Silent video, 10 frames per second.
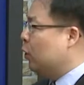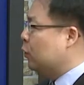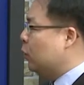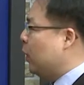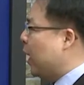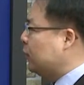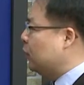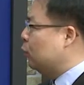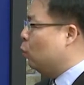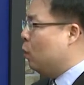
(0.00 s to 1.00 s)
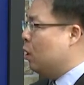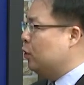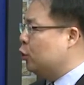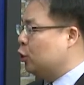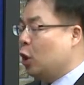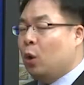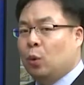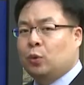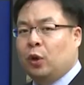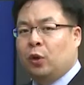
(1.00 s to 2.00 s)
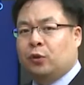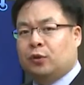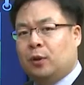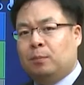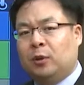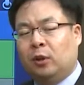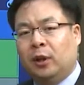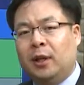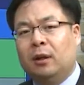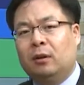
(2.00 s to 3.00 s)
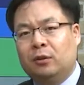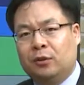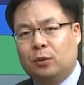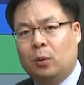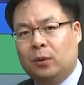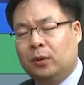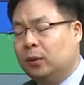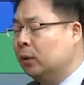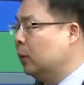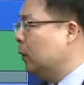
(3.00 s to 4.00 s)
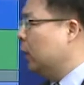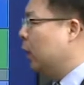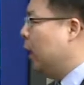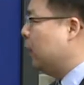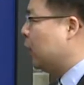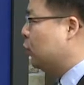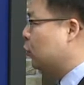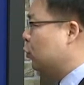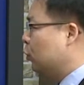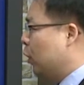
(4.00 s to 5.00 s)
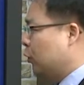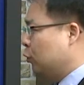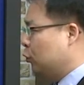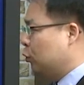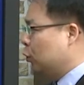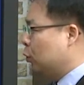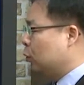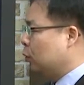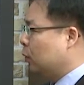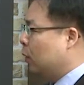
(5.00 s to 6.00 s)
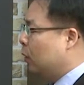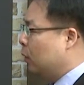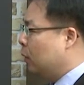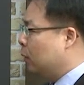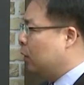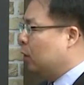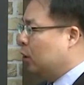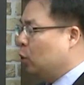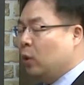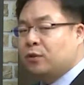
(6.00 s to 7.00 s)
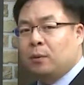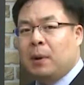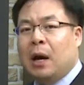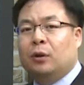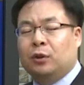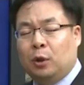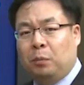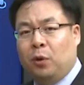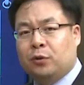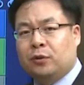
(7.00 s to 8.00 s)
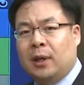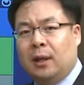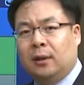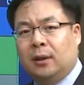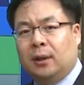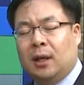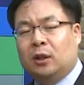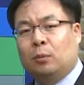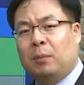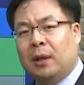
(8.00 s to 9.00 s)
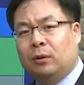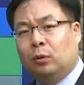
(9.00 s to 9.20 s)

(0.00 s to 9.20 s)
So axis 1 show some clinical disorder, and axis 2, it was about, you know, personality and the mental